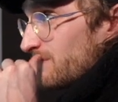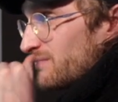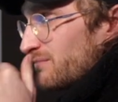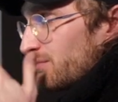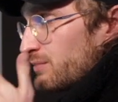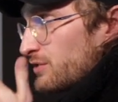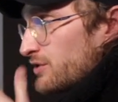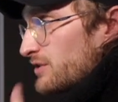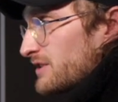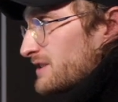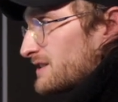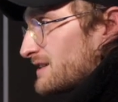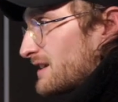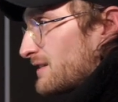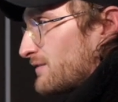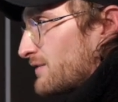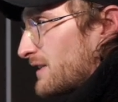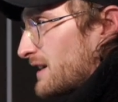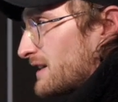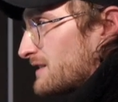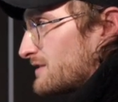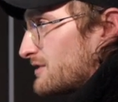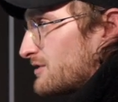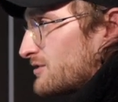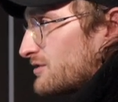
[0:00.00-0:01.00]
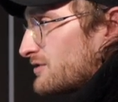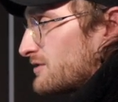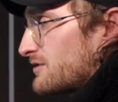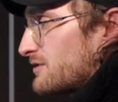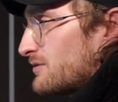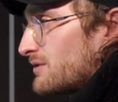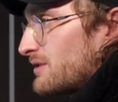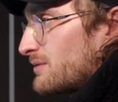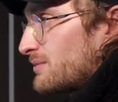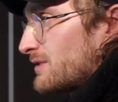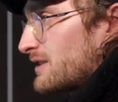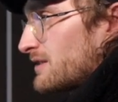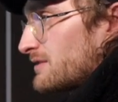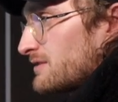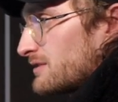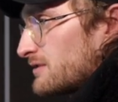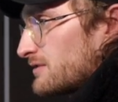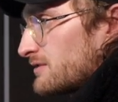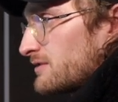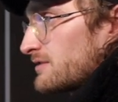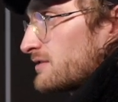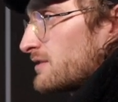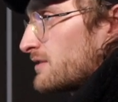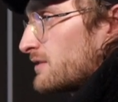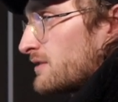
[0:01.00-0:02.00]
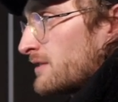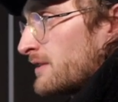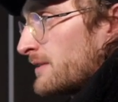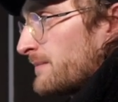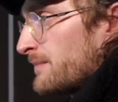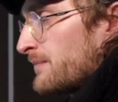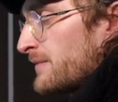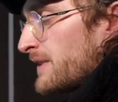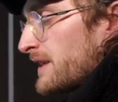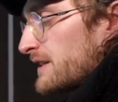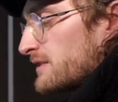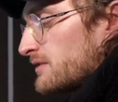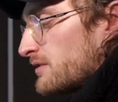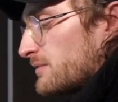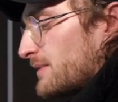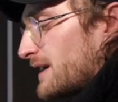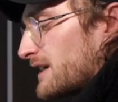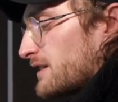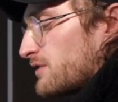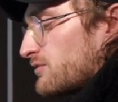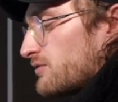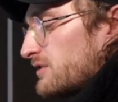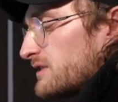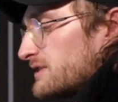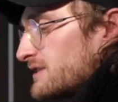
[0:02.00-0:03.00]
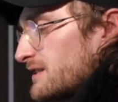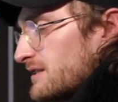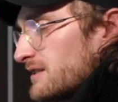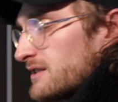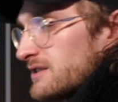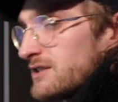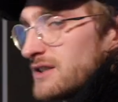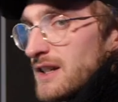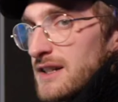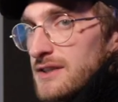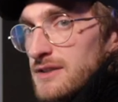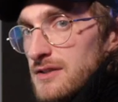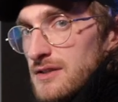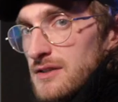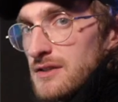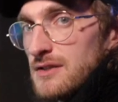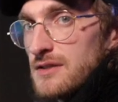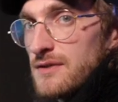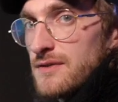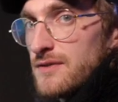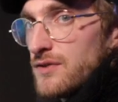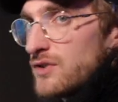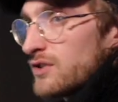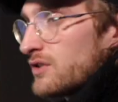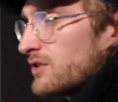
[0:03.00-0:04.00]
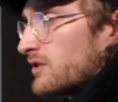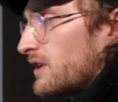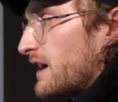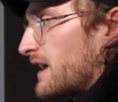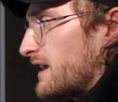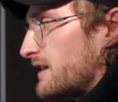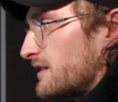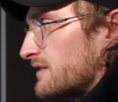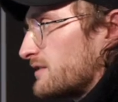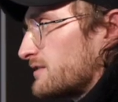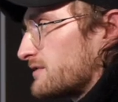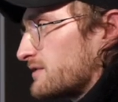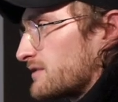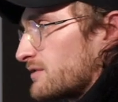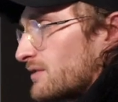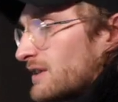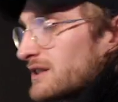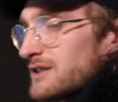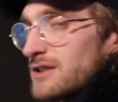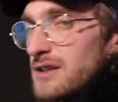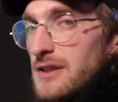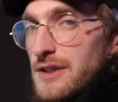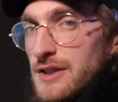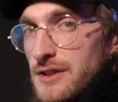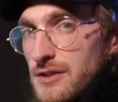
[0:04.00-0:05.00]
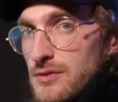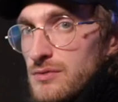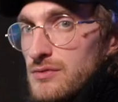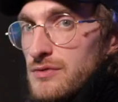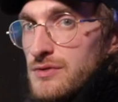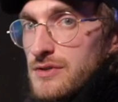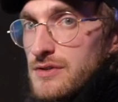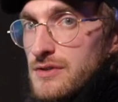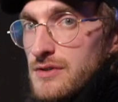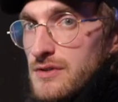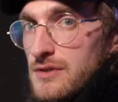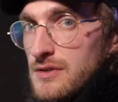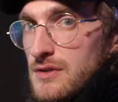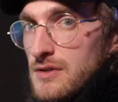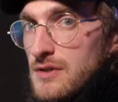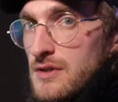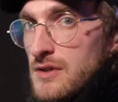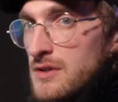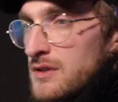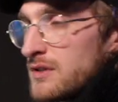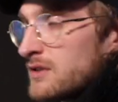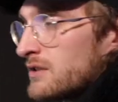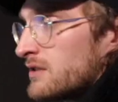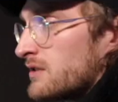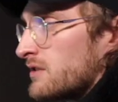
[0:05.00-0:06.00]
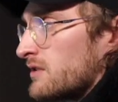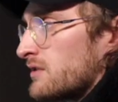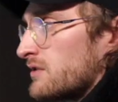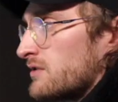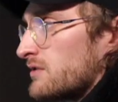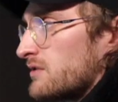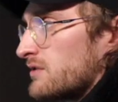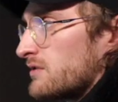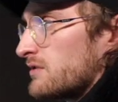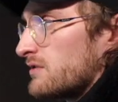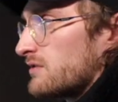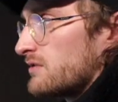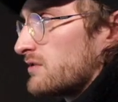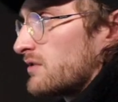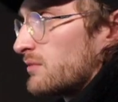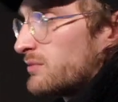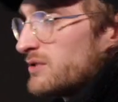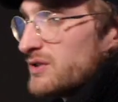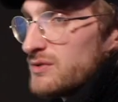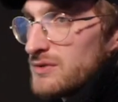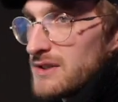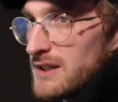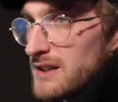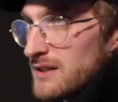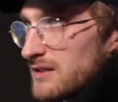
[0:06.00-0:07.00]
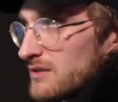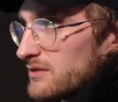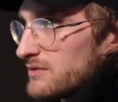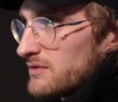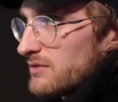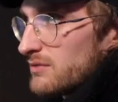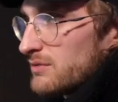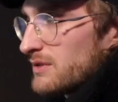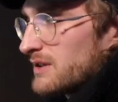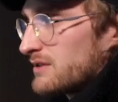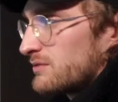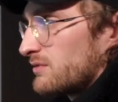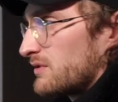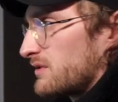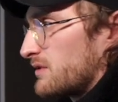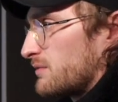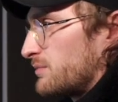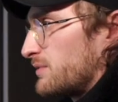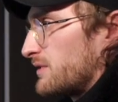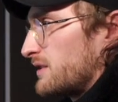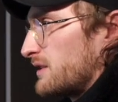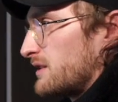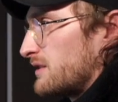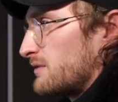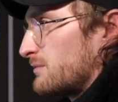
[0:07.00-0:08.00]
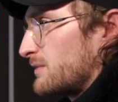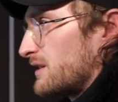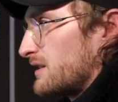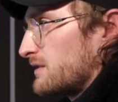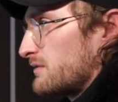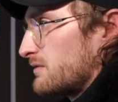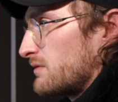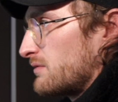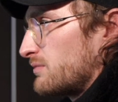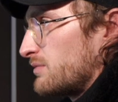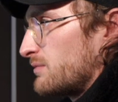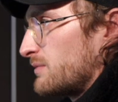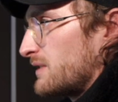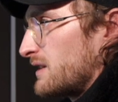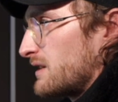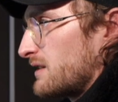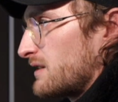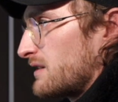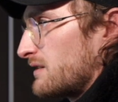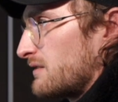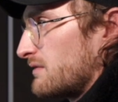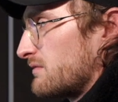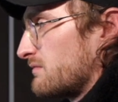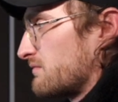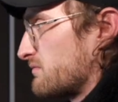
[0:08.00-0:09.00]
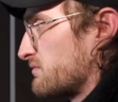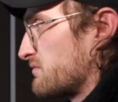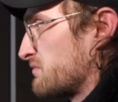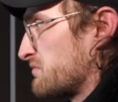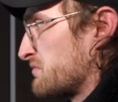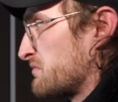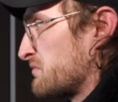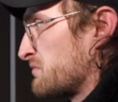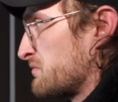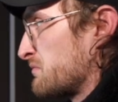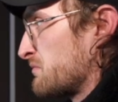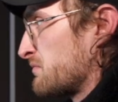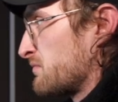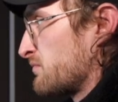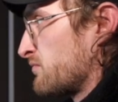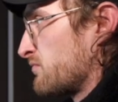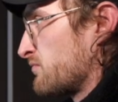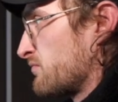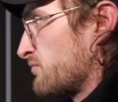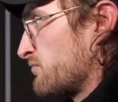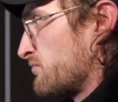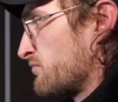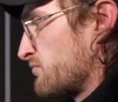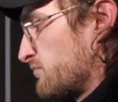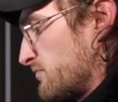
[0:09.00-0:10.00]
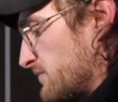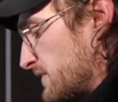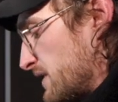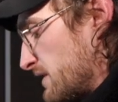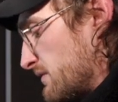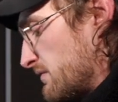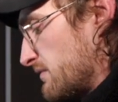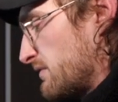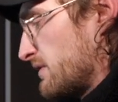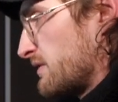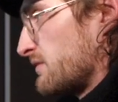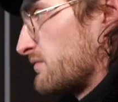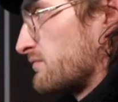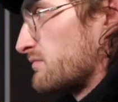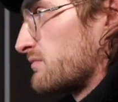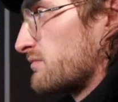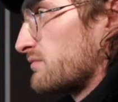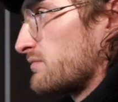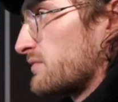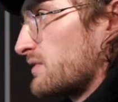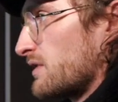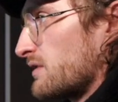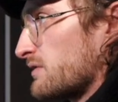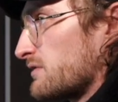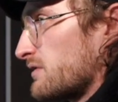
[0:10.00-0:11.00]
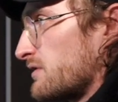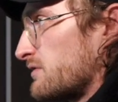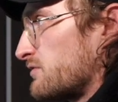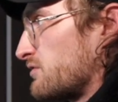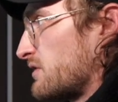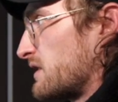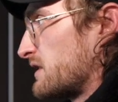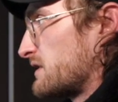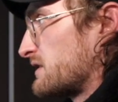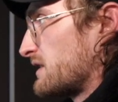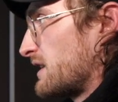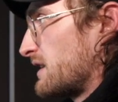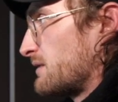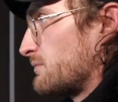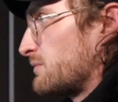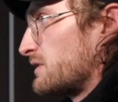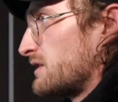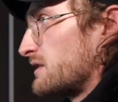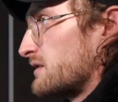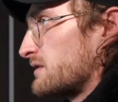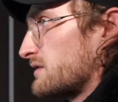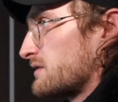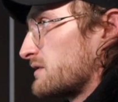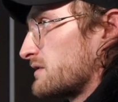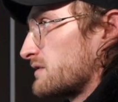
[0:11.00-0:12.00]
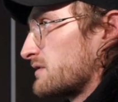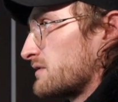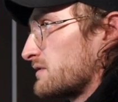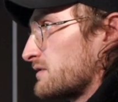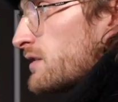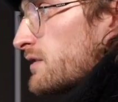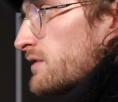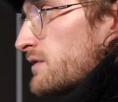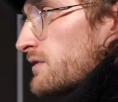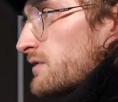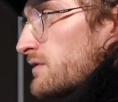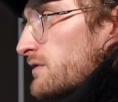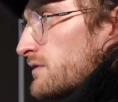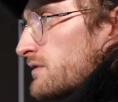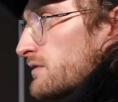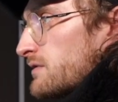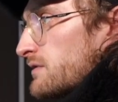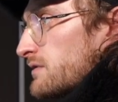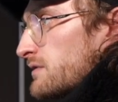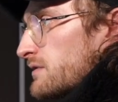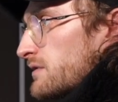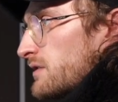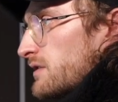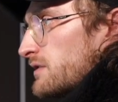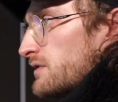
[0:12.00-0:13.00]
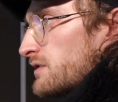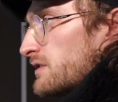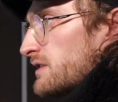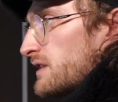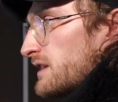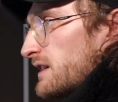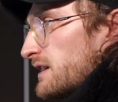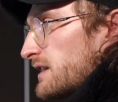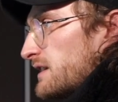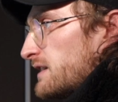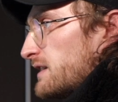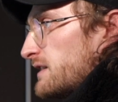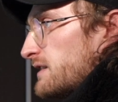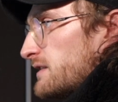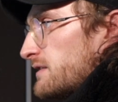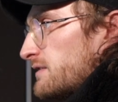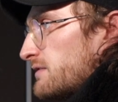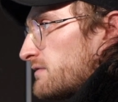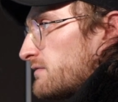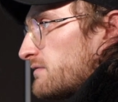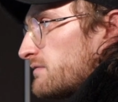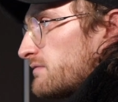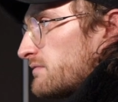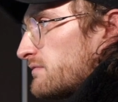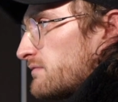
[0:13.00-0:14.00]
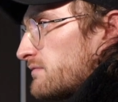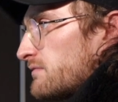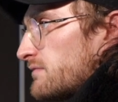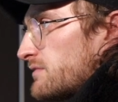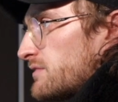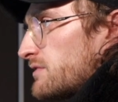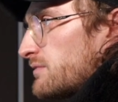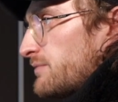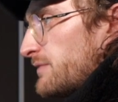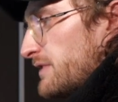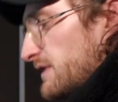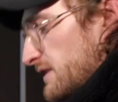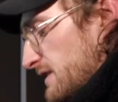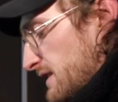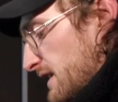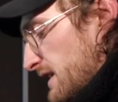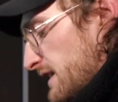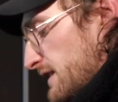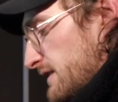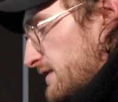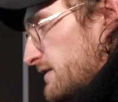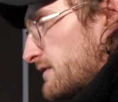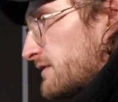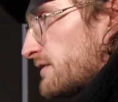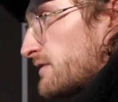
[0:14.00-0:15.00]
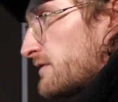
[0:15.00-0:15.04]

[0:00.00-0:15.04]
but it's advised to just do it because it's all about increasing your chances for editors to actually use the music, because otherwise what's the point? You may as well be making, I don't know, Dr. Dre type beats. So I just think I need something to like